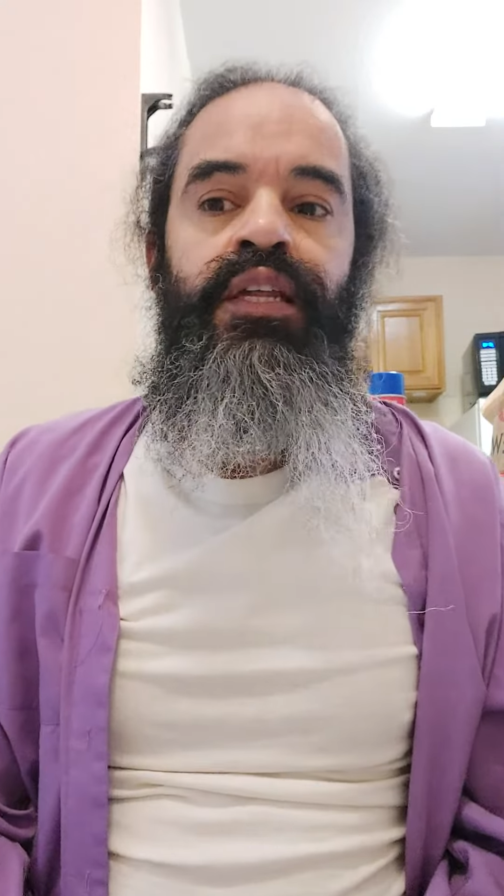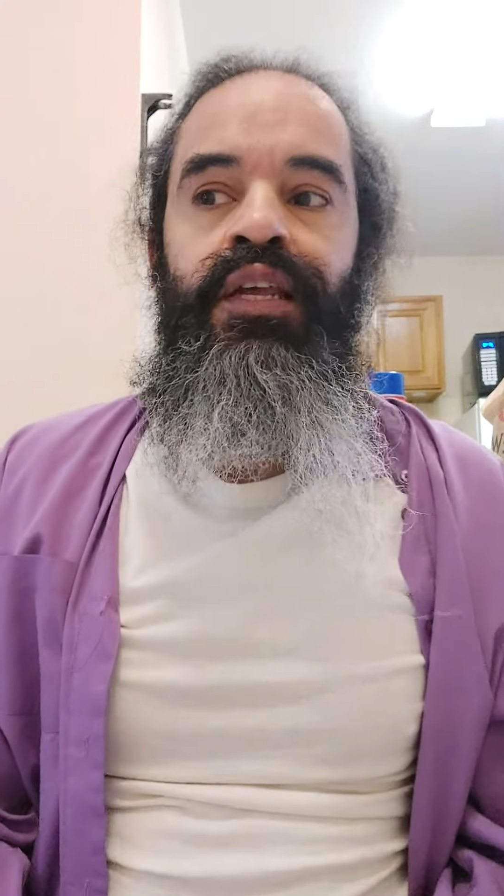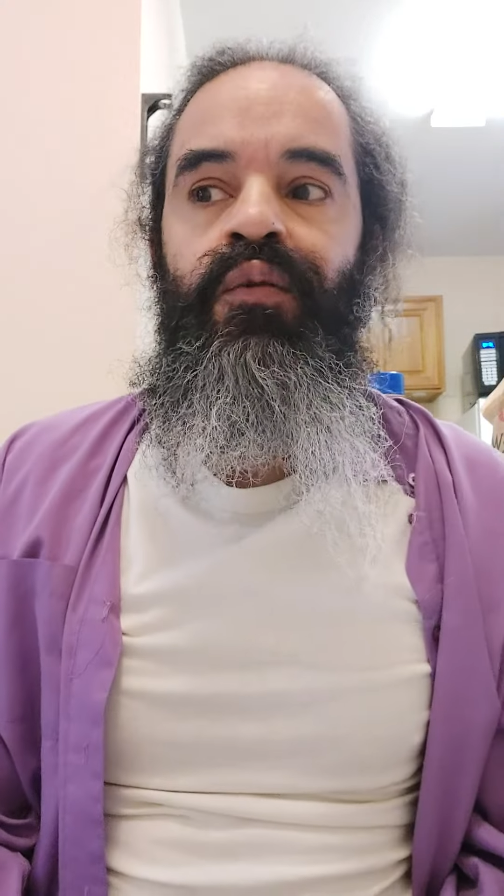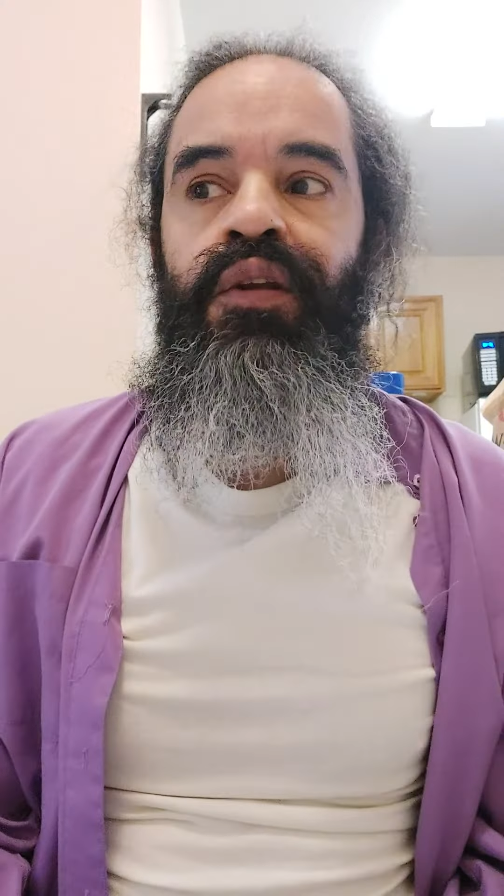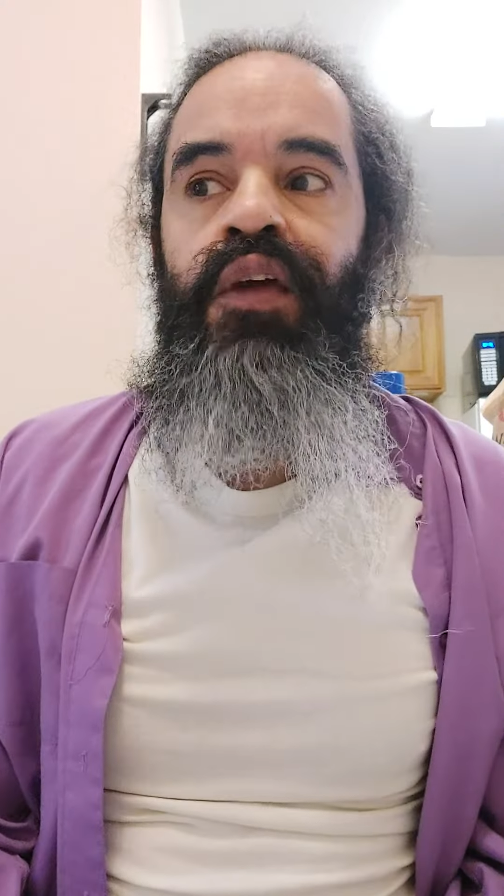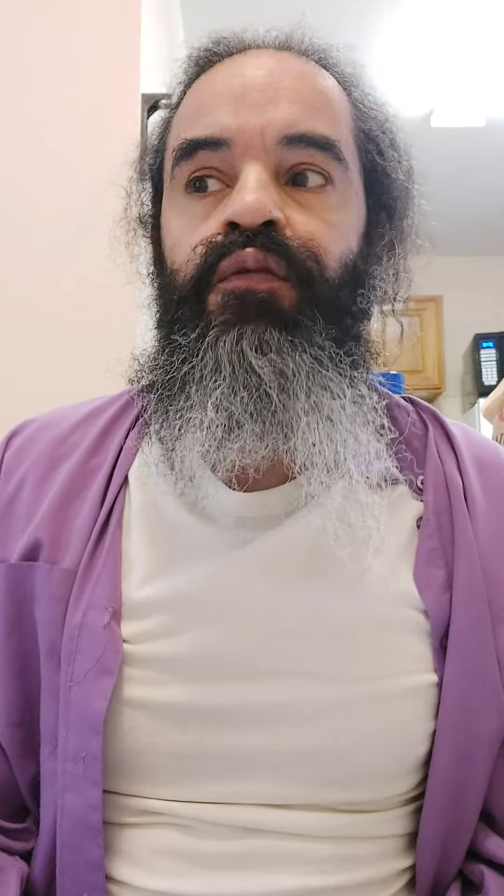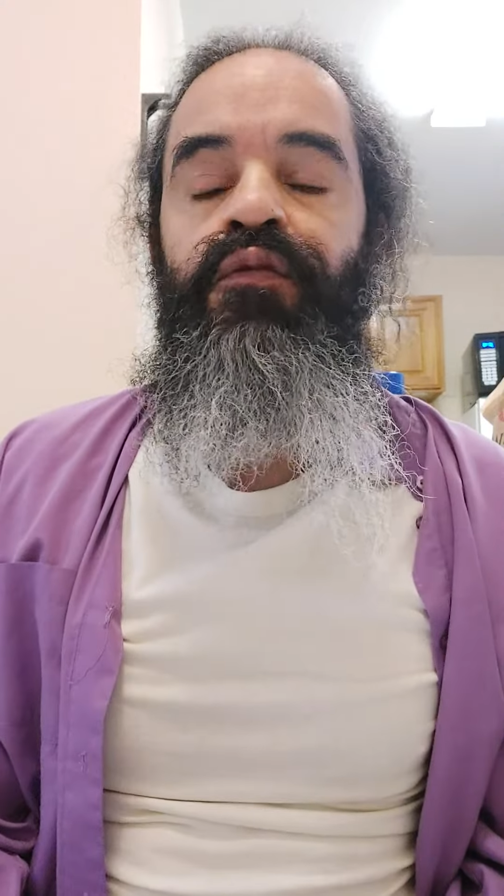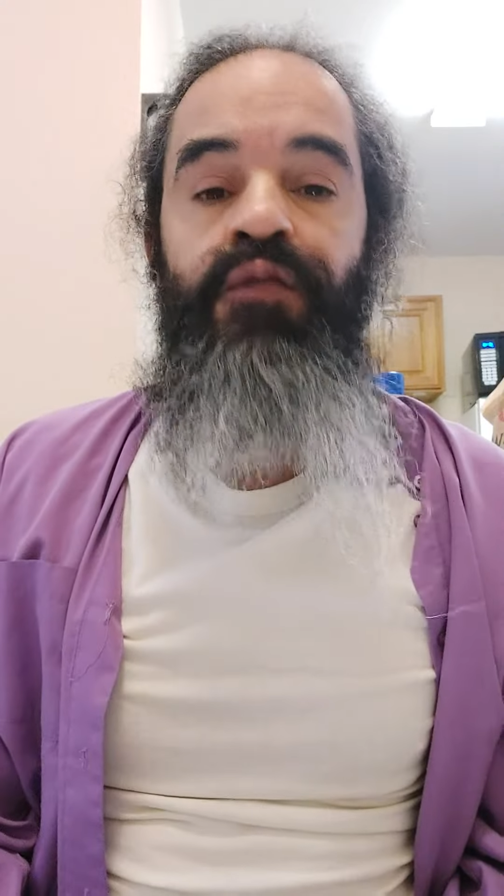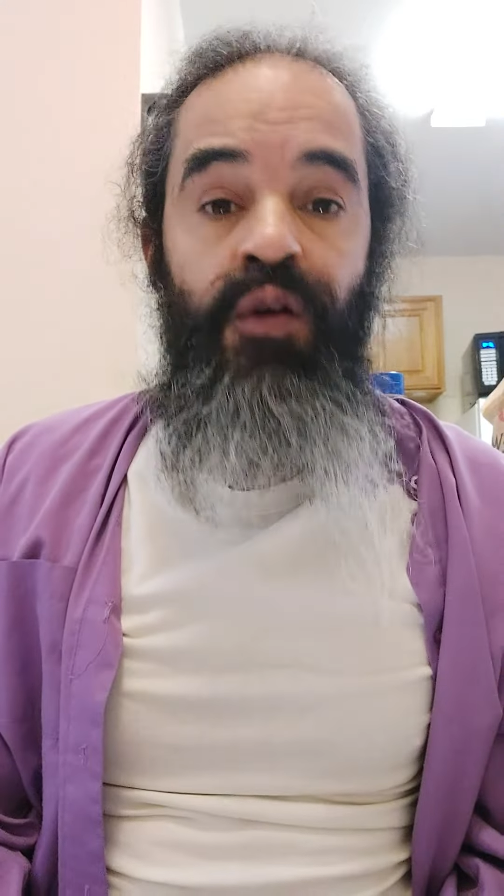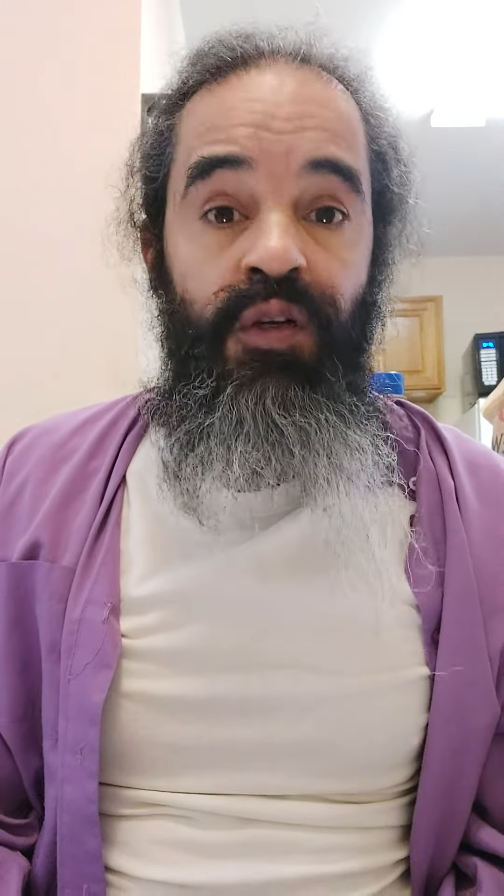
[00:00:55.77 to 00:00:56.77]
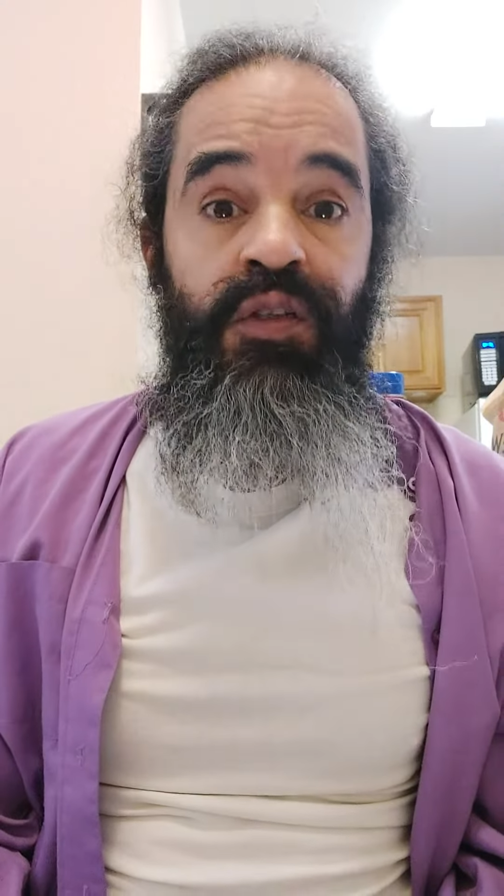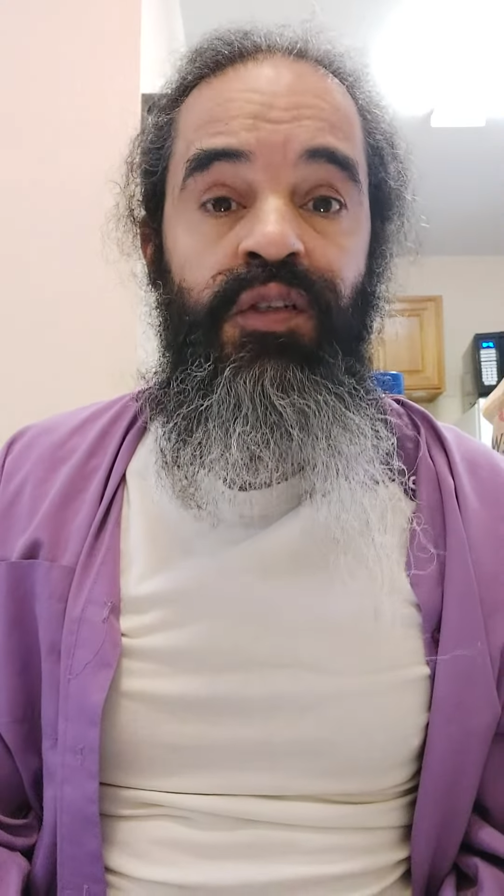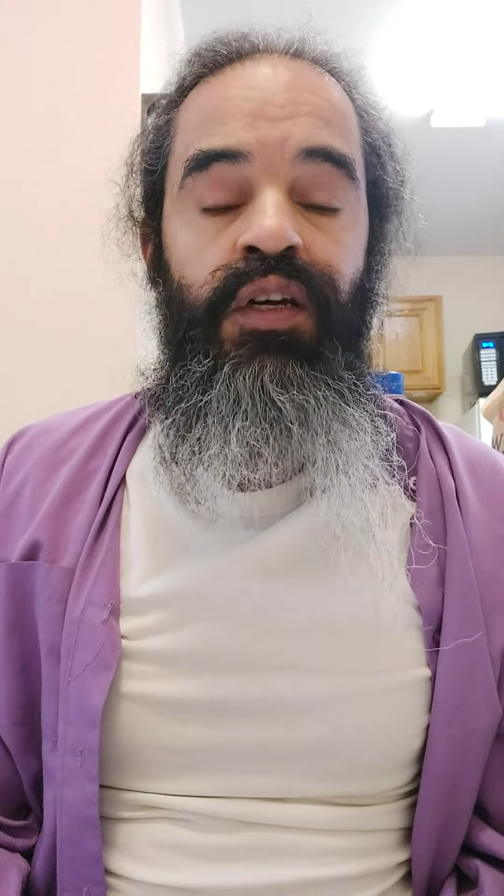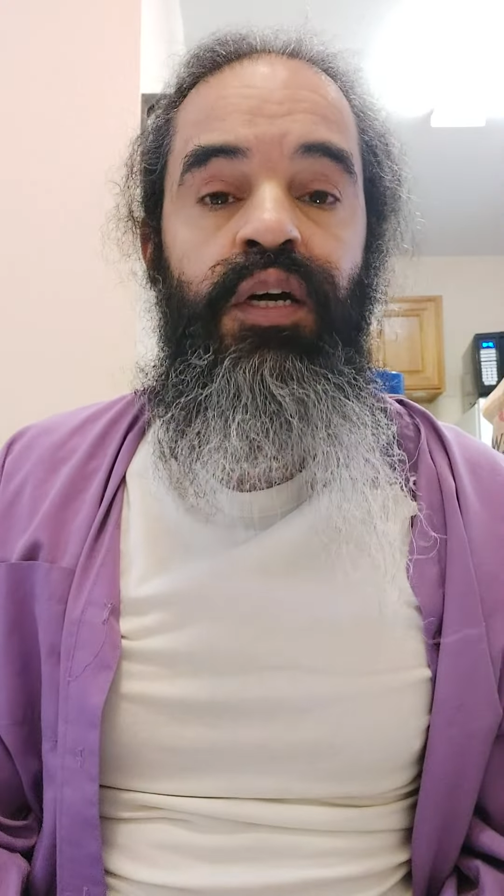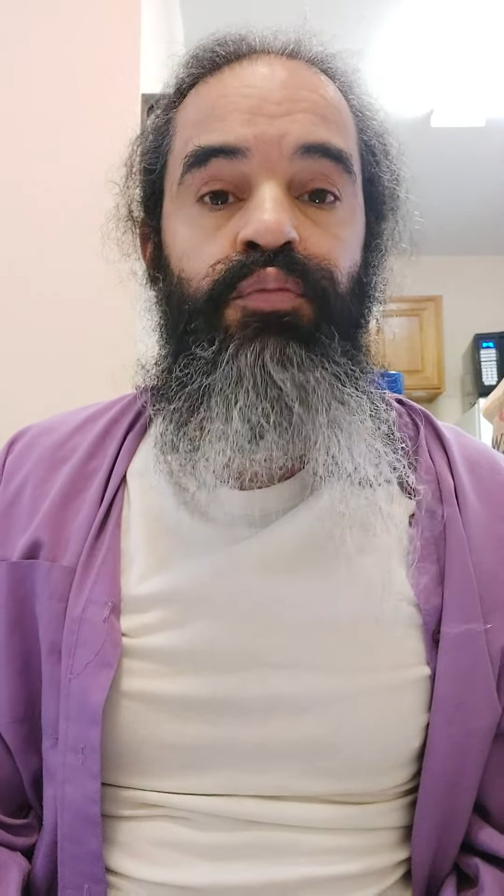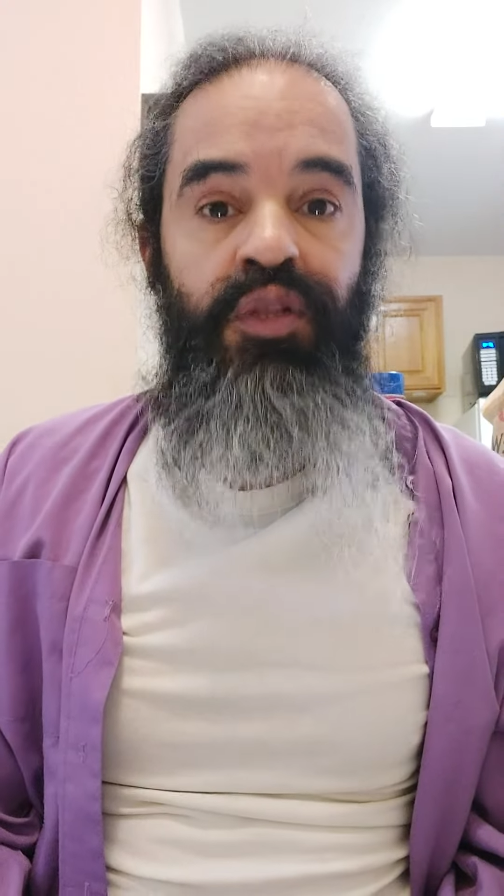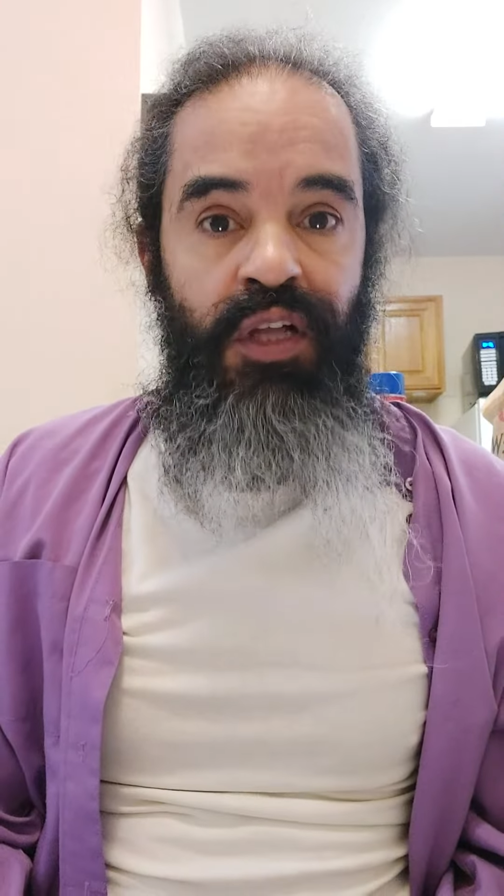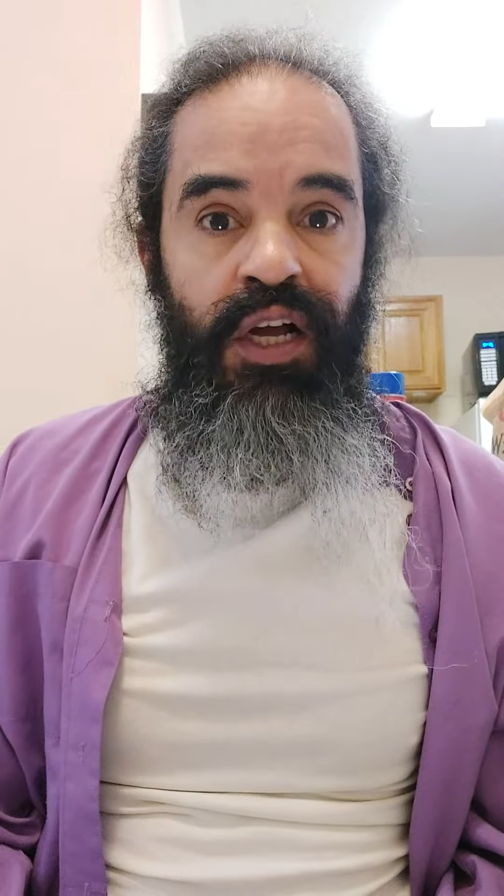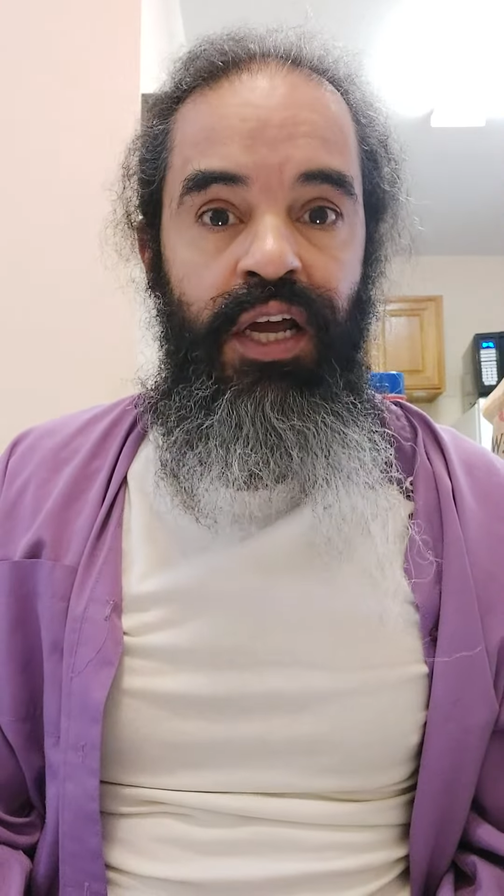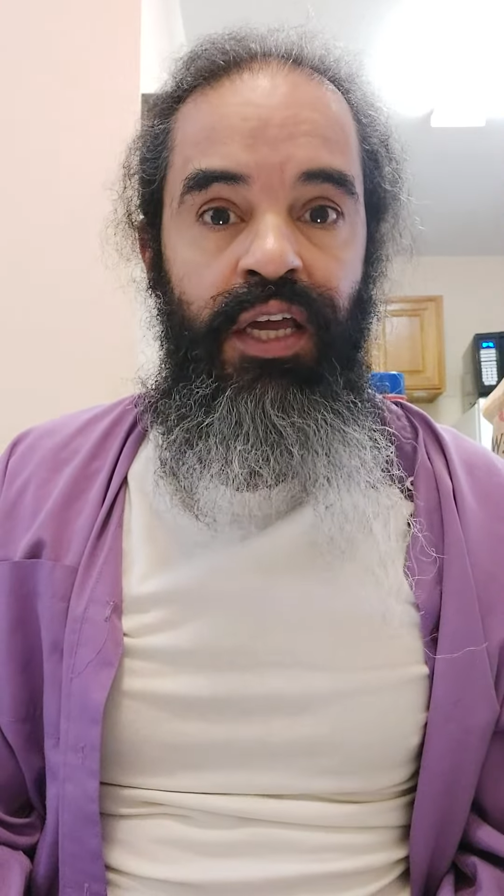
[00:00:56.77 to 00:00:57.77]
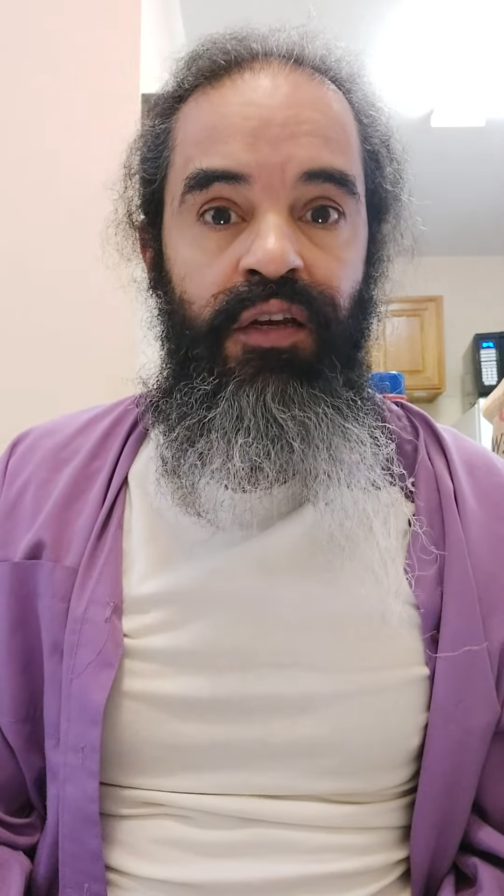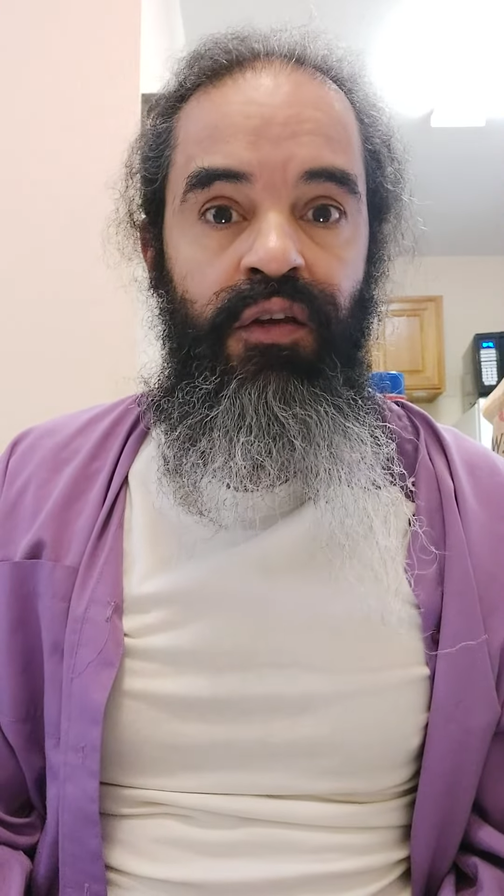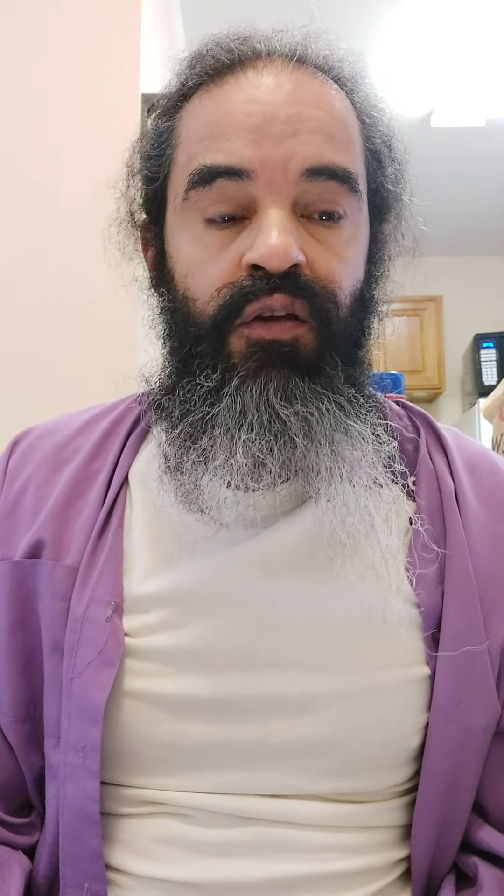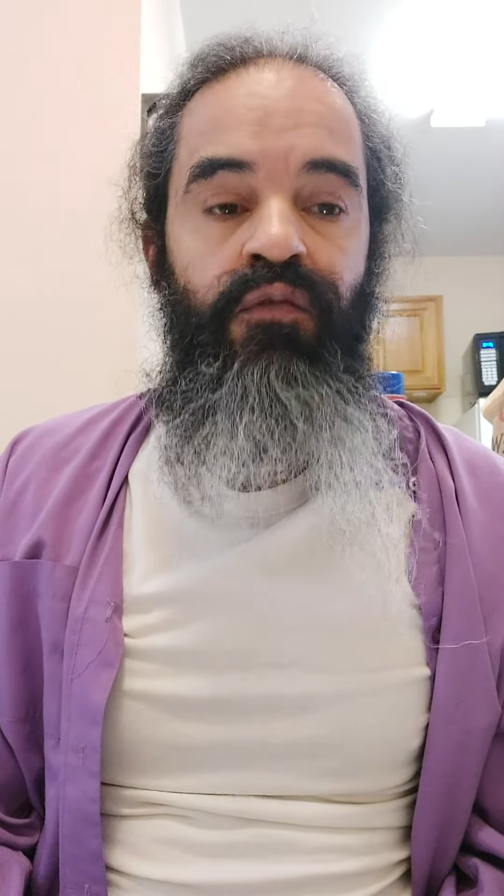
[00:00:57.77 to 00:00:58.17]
Now, when I first applied